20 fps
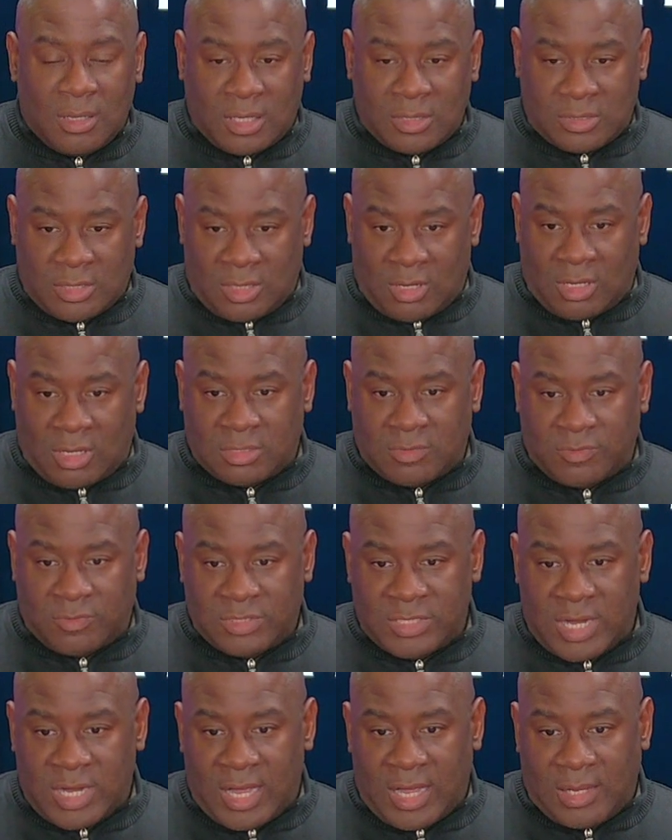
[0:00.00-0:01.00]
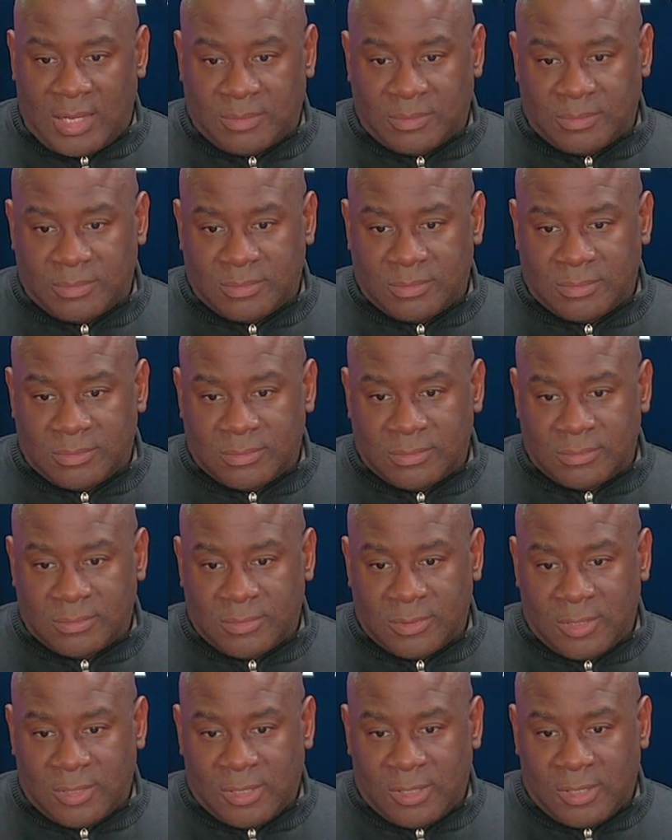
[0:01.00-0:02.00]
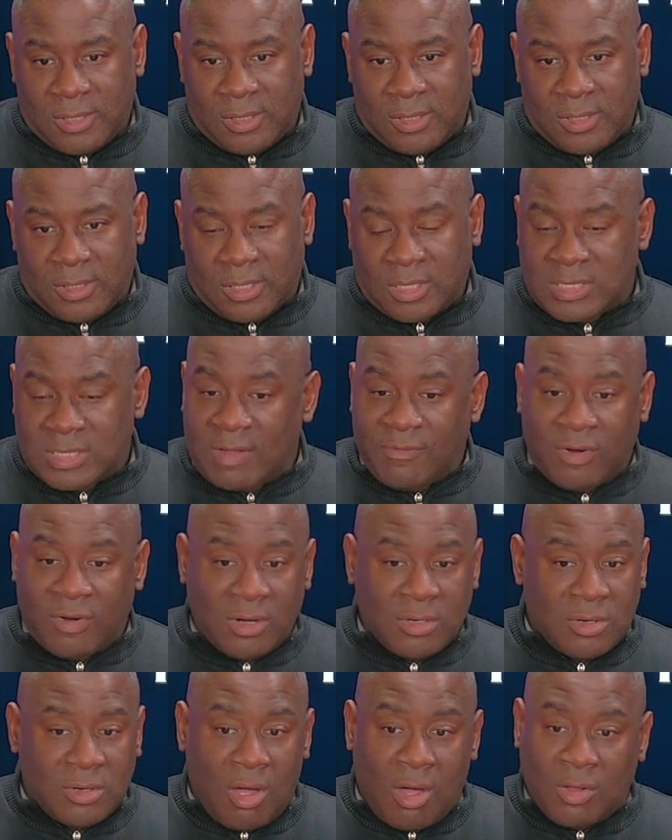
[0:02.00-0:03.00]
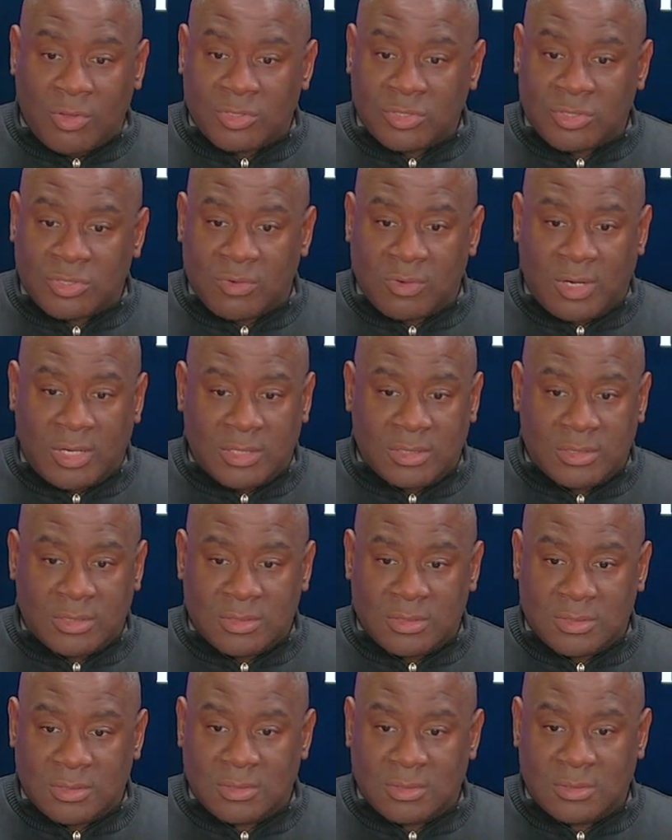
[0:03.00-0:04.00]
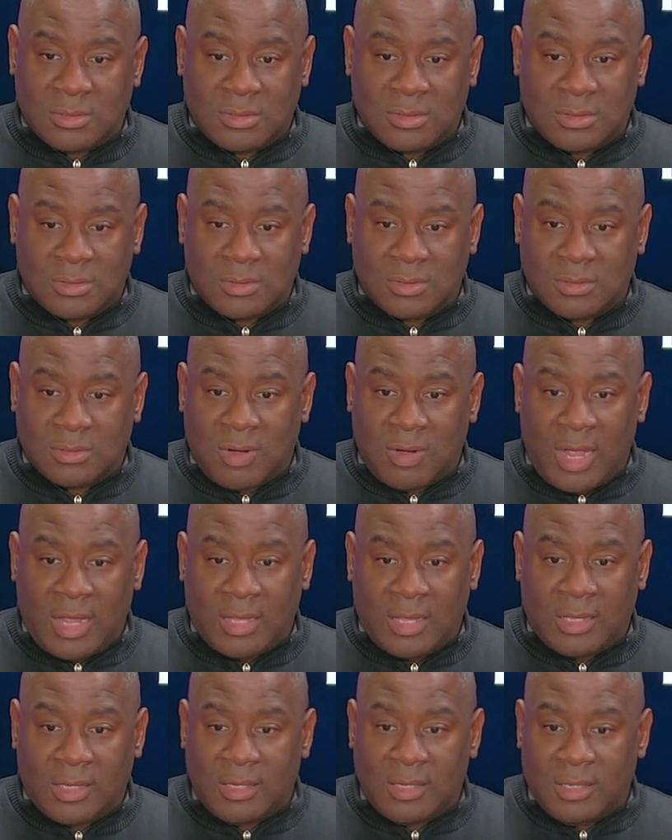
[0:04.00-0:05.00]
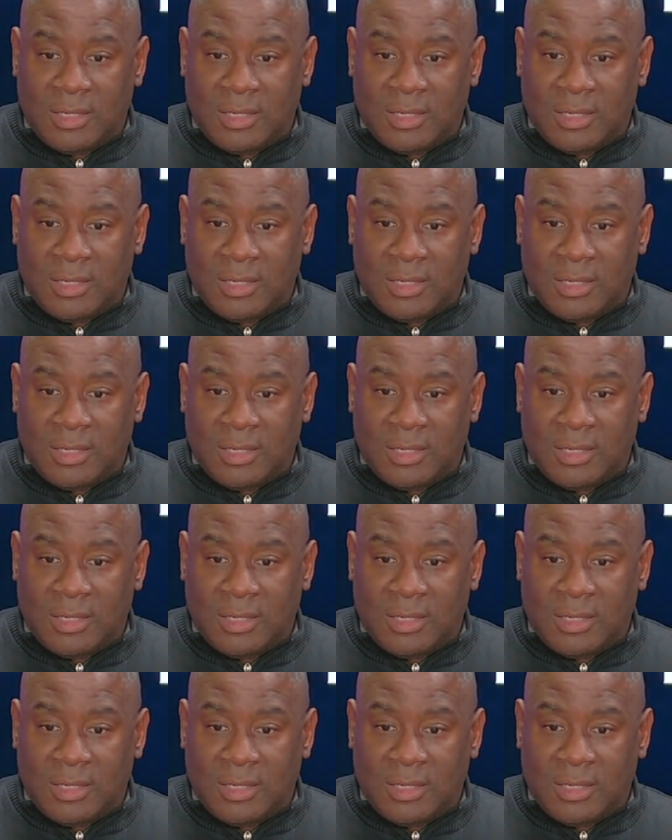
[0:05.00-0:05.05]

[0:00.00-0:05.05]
there's a loss of a job. Because I've heard all the stories, right?